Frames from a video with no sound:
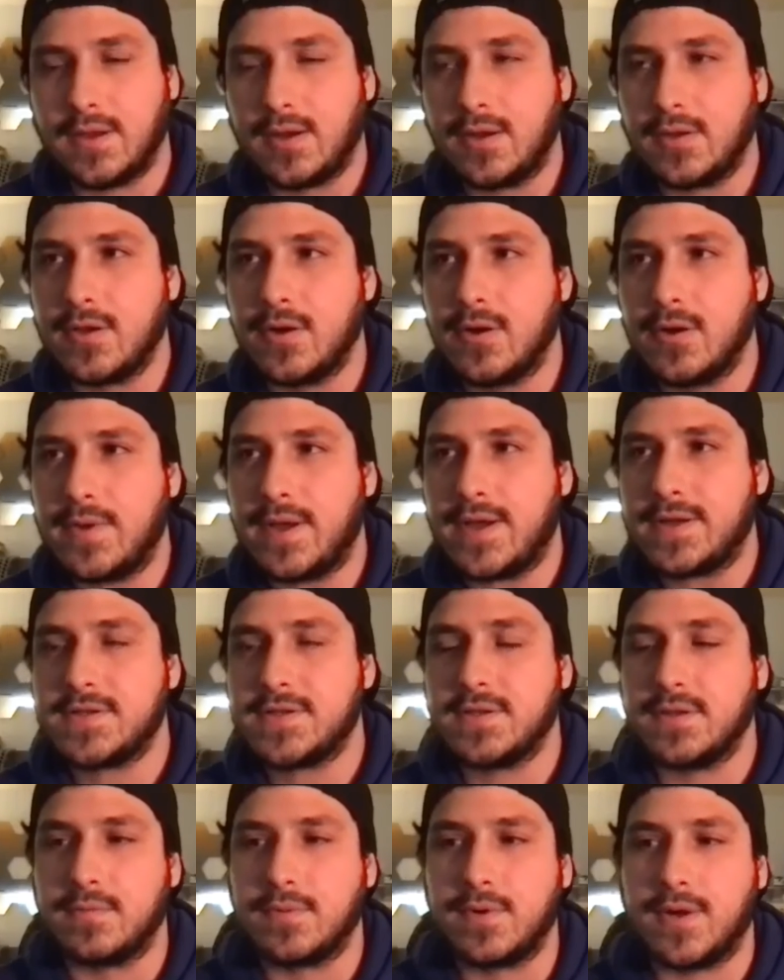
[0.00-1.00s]
Going back
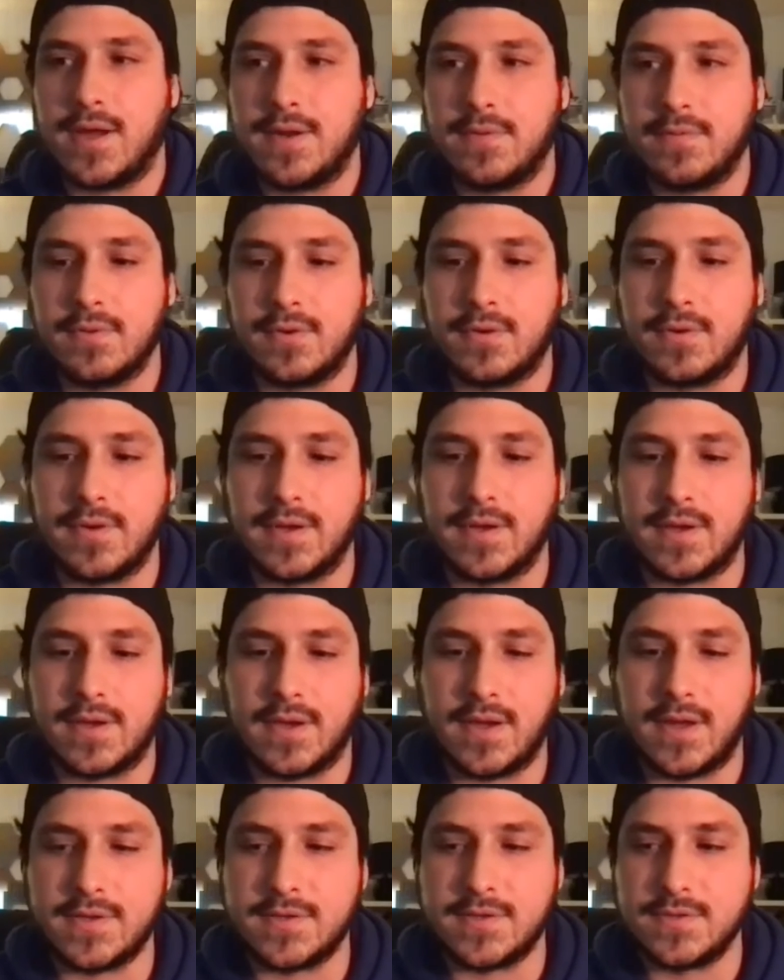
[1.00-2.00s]
to LeBron real quick,
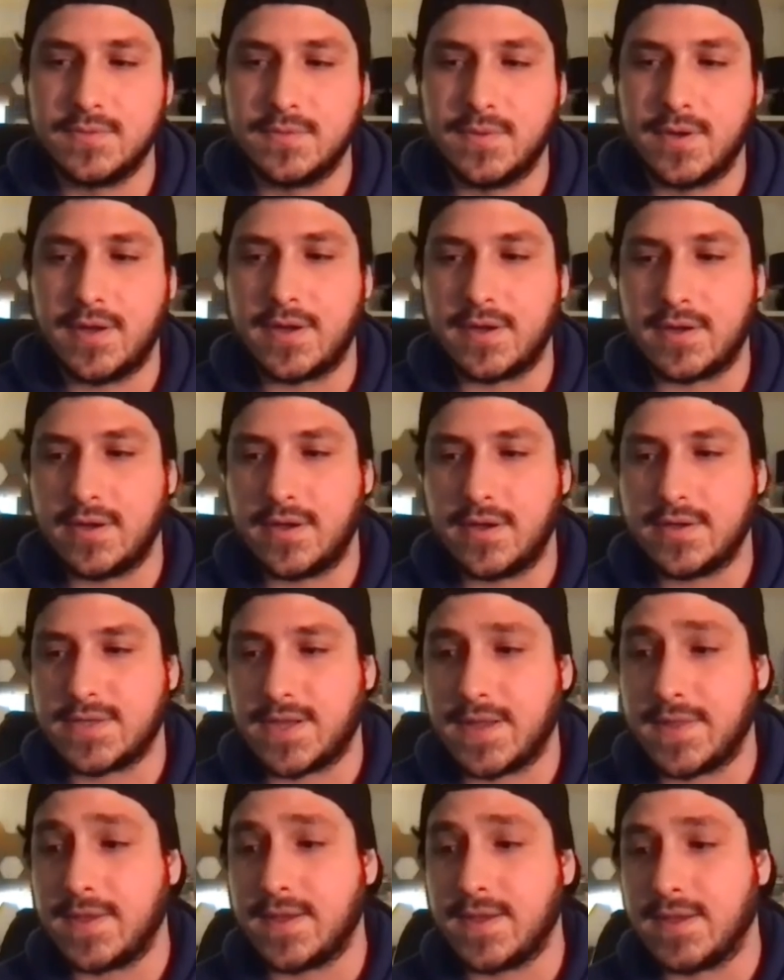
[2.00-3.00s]
I do want to acknowledge
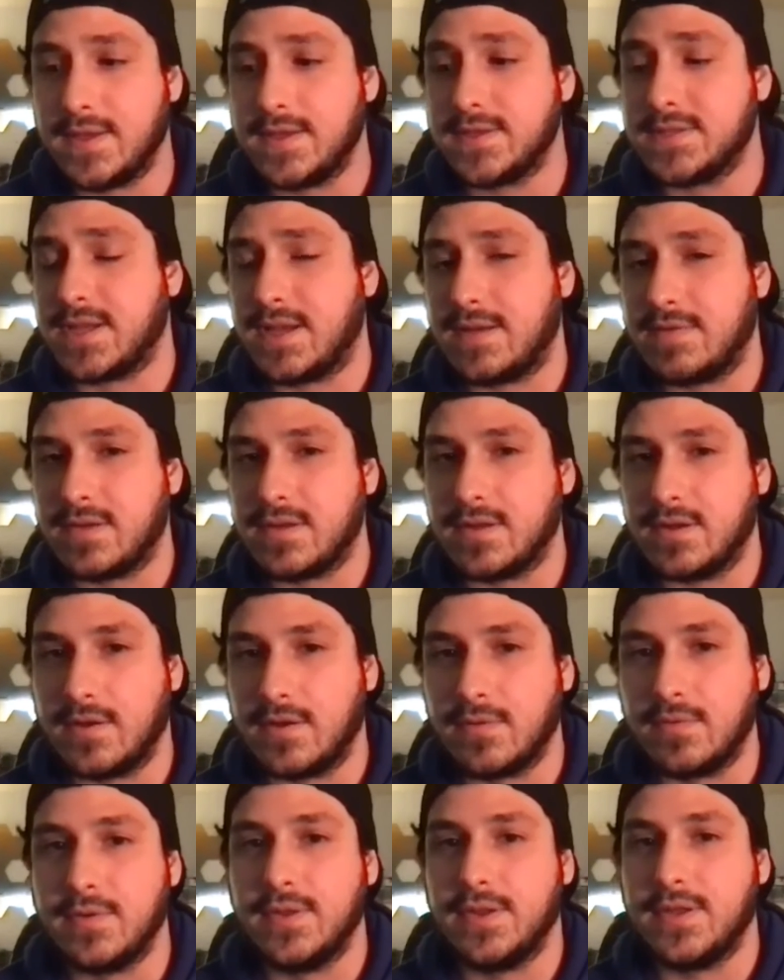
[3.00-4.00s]
I think he is having
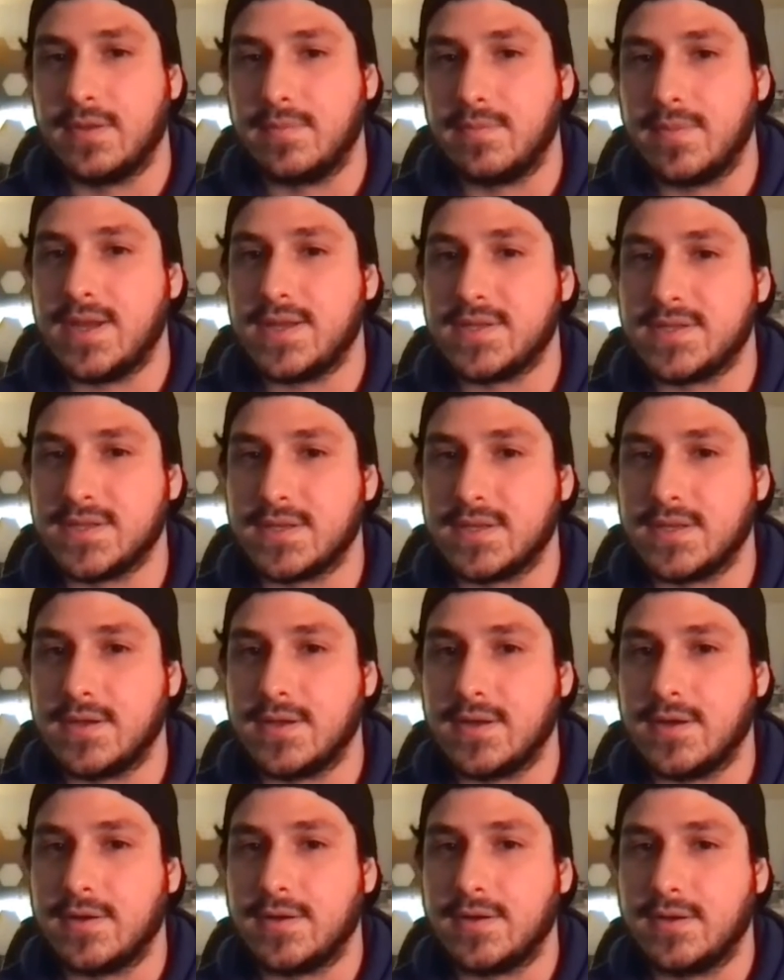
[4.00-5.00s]
a really amazing
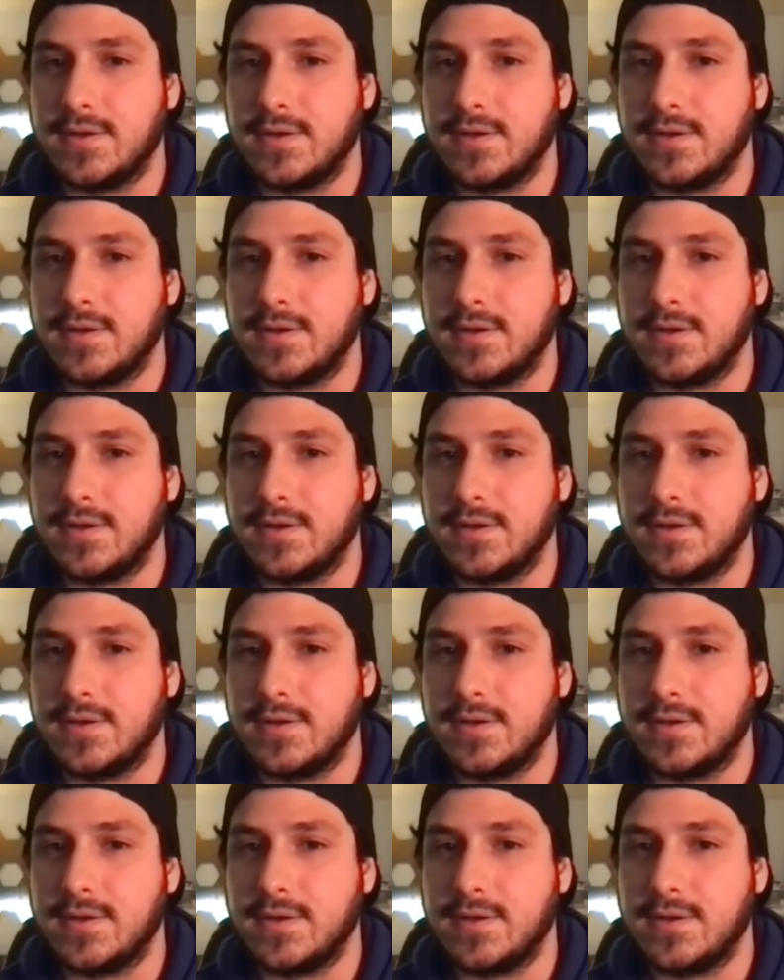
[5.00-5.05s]
year.